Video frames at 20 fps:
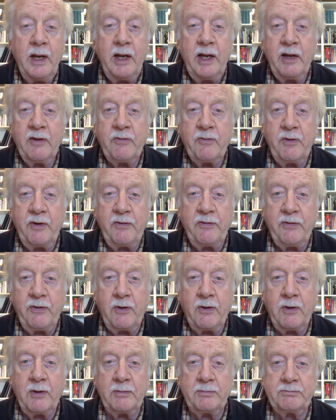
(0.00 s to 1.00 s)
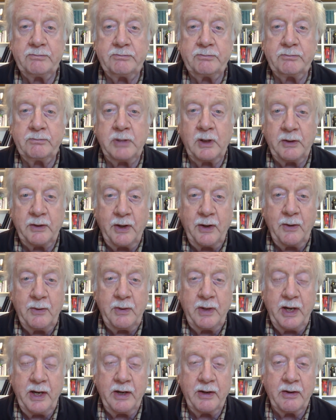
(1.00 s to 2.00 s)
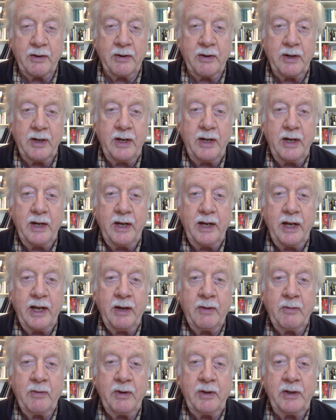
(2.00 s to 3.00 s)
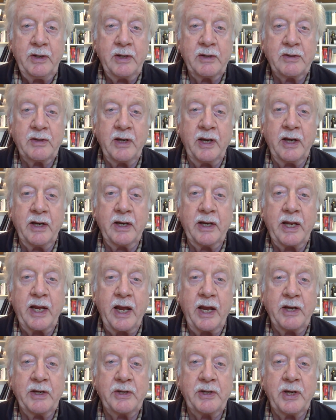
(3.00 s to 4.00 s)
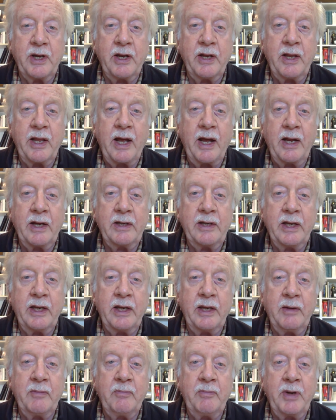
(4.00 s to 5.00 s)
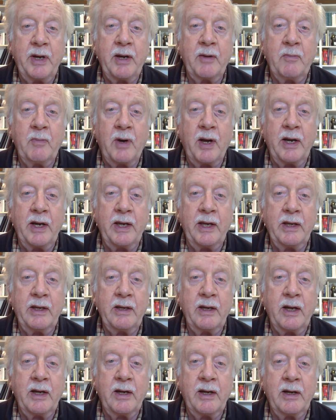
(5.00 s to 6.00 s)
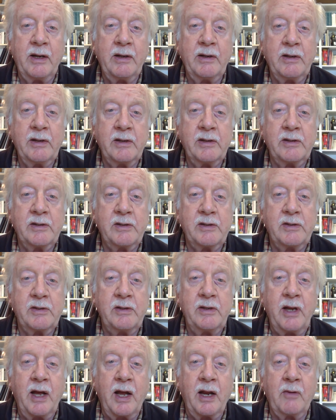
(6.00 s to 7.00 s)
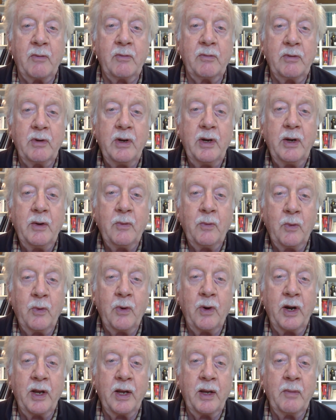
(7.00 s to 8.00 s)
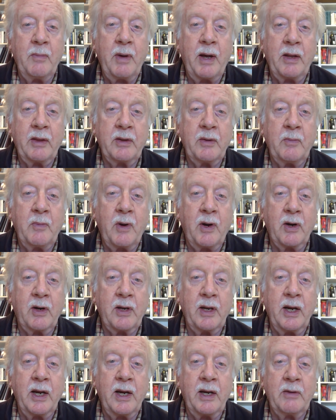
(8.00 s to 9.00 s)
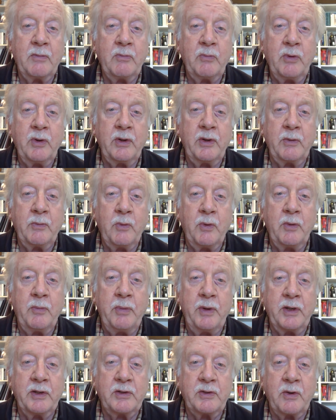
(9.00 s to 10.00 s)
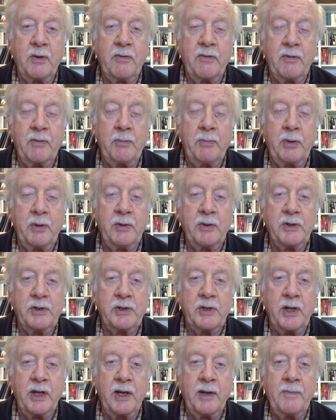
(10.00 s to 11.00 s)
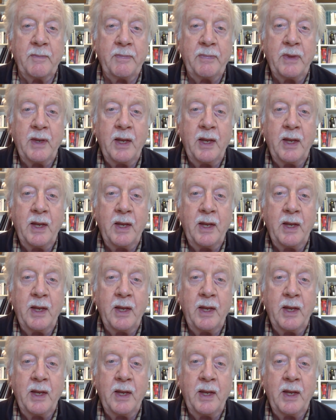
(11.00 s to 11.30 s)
If we fall below here, it really is an indication that the big money is not worrying about the market. And it really would be sort of a bullish thing,